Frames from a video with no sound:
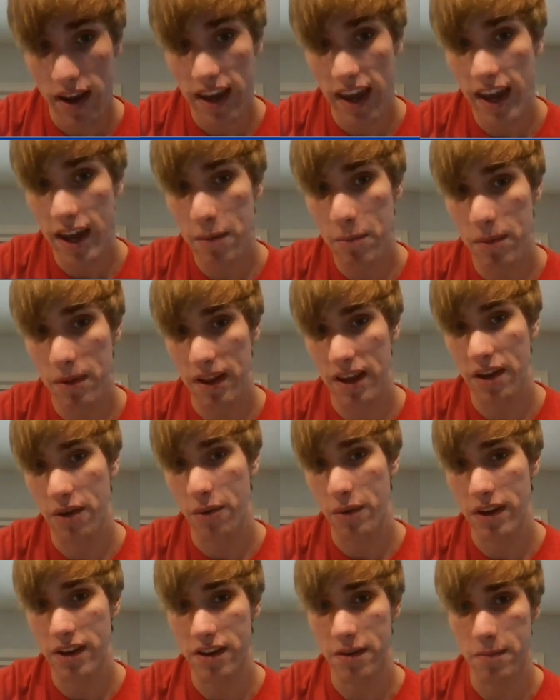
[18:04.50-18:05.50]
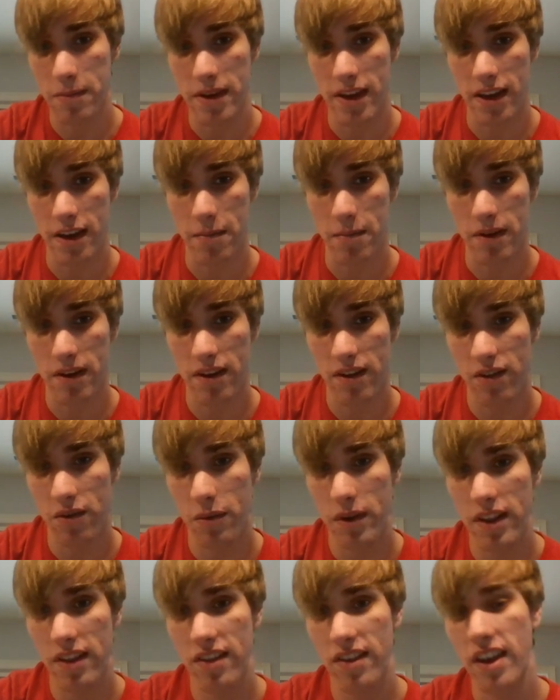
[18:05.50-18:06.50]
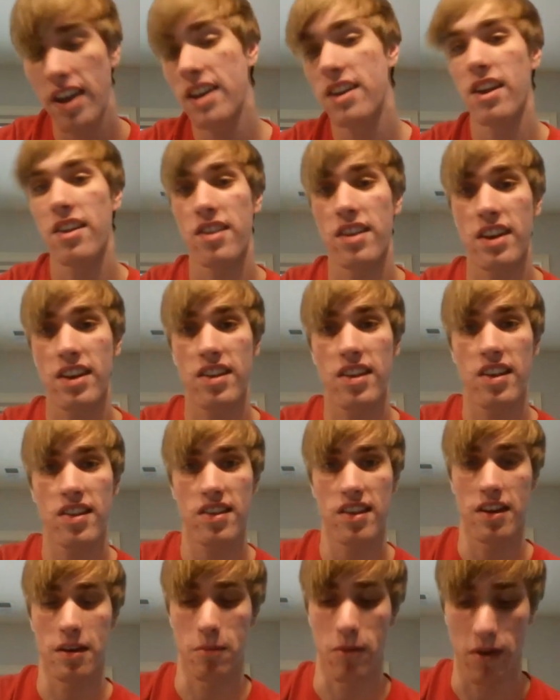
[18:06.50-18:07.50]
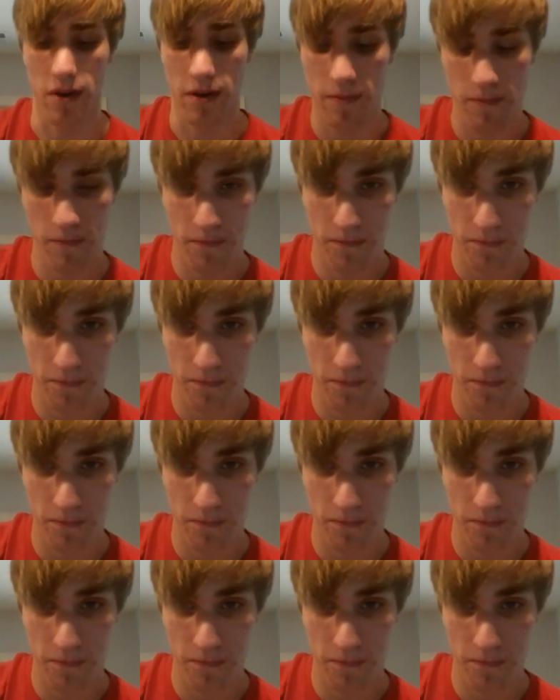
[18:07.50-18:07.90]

I can play queen to b8 because queen c8 doesn't exist anymore.